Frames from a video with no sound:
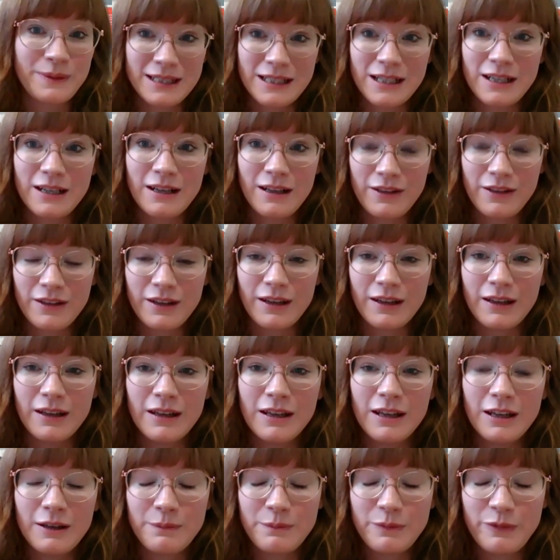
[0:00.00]
for
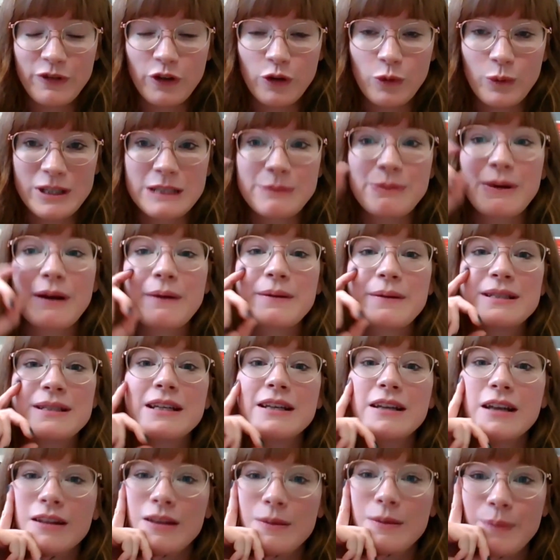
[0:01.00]
the winter break, we
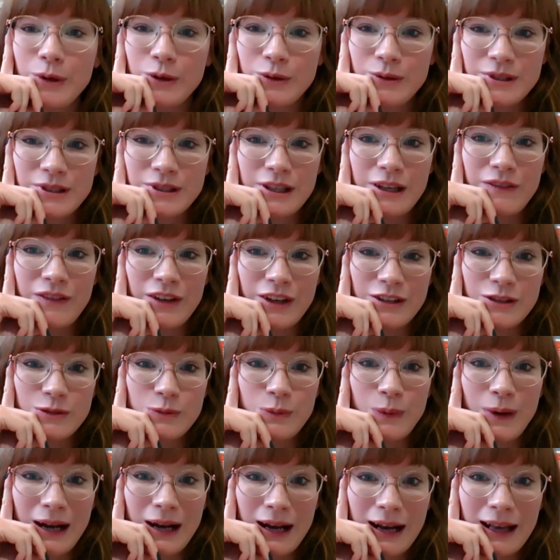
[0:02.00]
did another pulse survey as
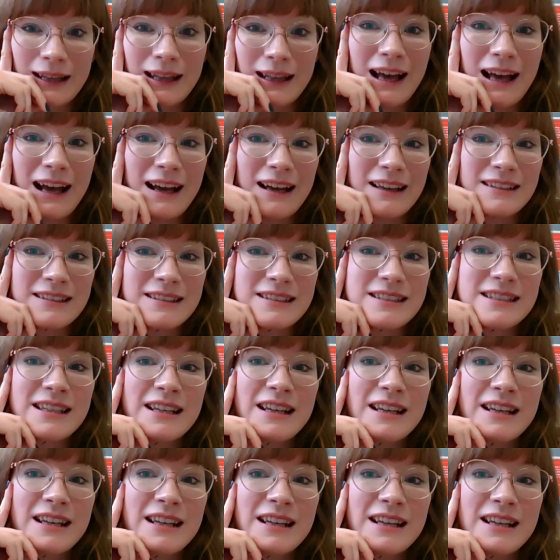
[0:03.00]
well, and
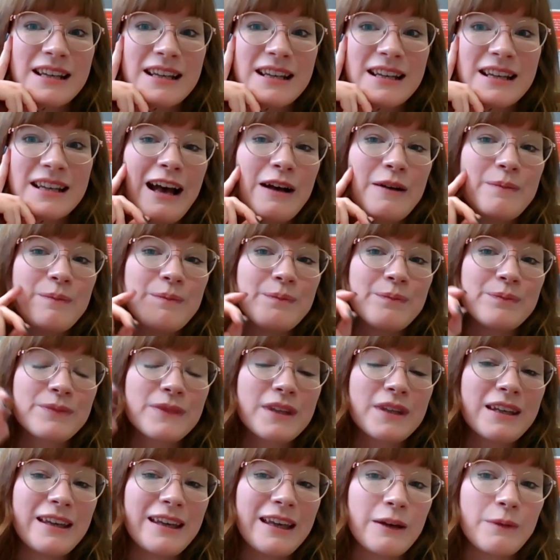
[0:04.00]

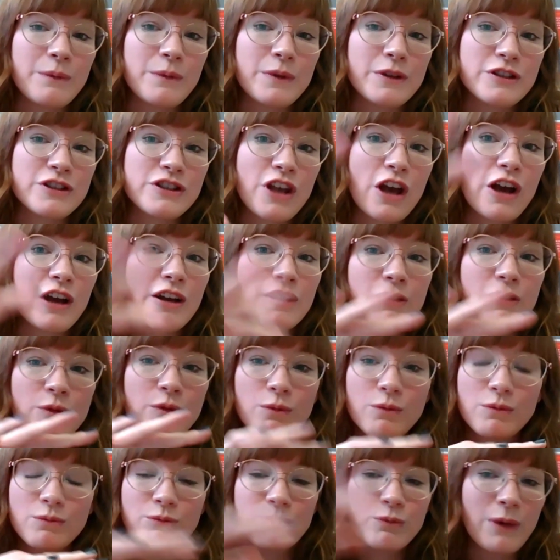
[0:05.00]
it was
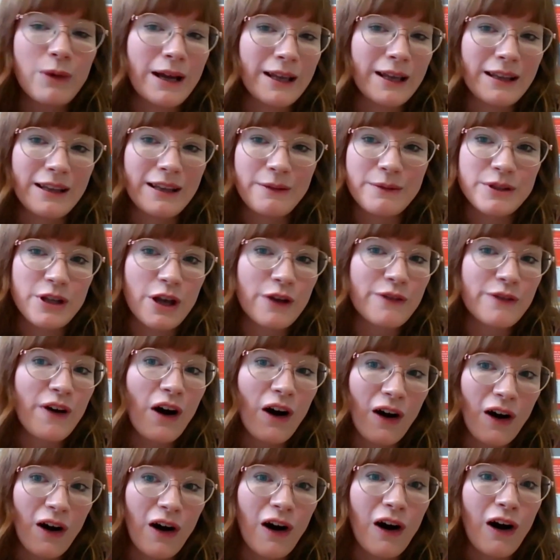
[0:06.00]
over
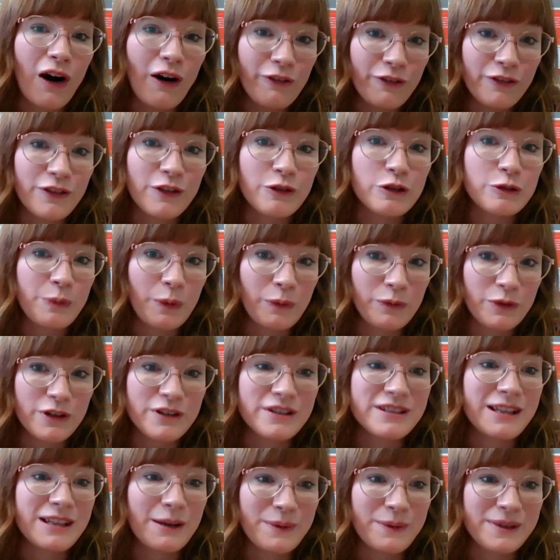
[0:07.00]
half the
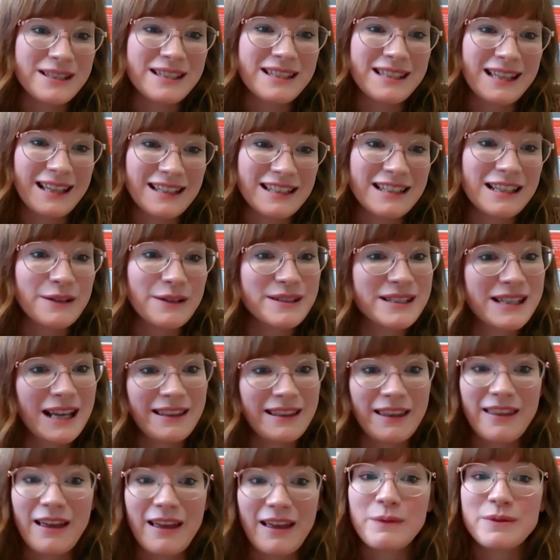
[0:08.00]
respondents that was still
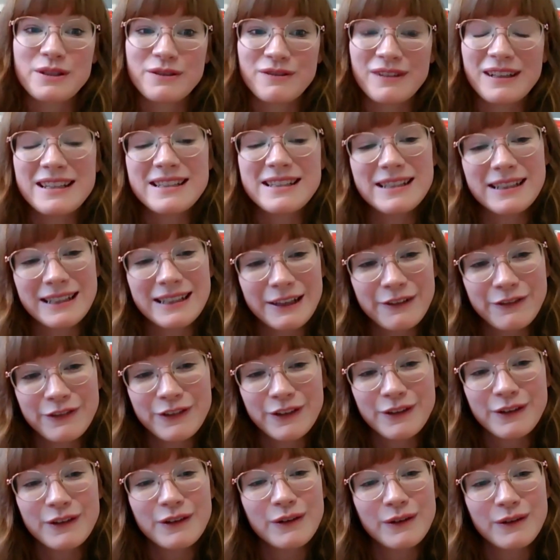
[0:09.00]
saying that was a really
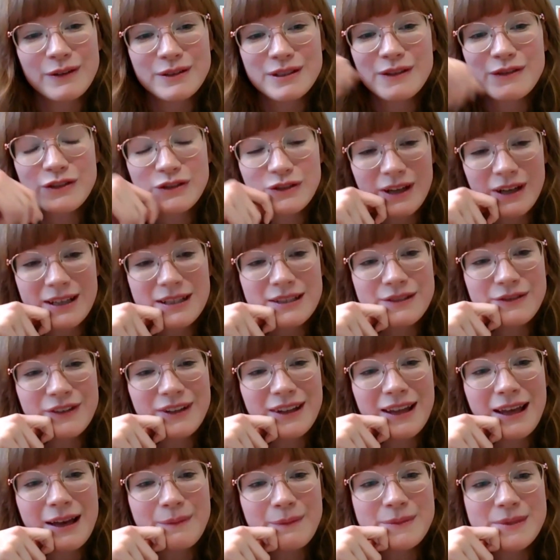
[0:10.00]
significant cause of stress for
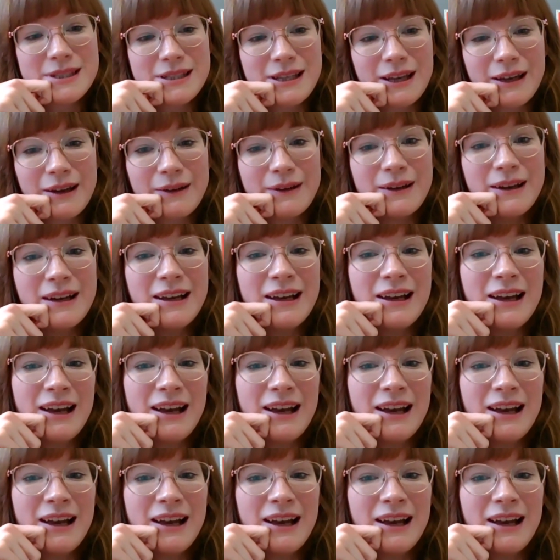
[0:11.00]
them. So